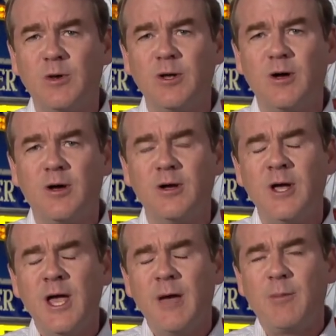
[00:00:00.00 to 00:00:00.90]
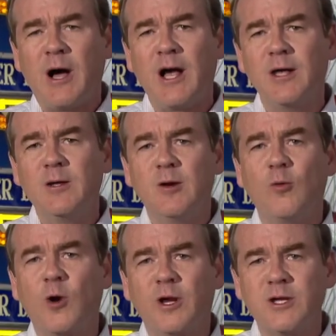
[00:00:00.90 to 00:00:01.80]
uh, by
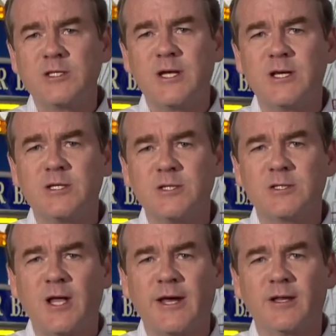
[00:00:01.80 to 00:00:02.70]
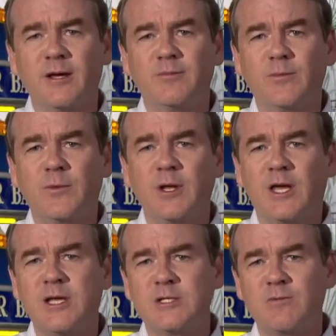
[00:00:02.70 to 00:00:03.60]
organizations like the, the
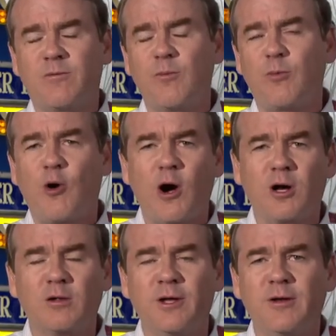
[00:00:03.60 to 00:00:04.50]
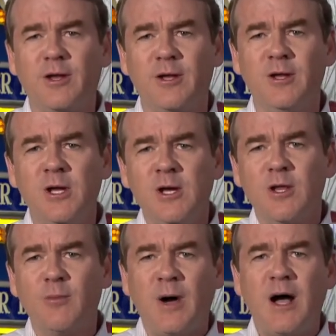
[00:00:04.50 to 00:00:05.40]
kids from Parkland and
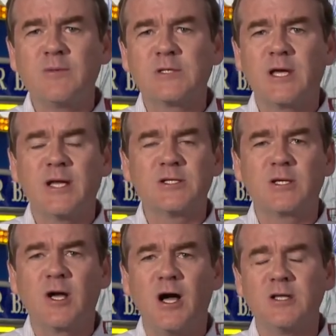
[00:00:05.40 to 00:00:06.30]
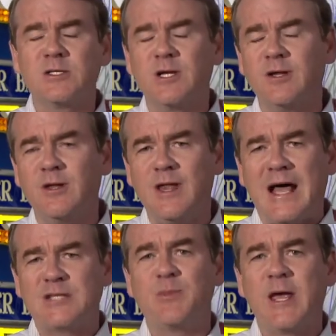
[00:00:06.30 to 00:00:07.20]
the Moms Against Guns, and
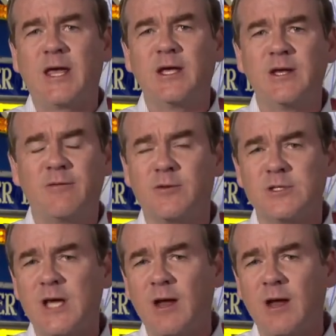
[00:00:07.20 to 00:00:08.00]
that's making a difference.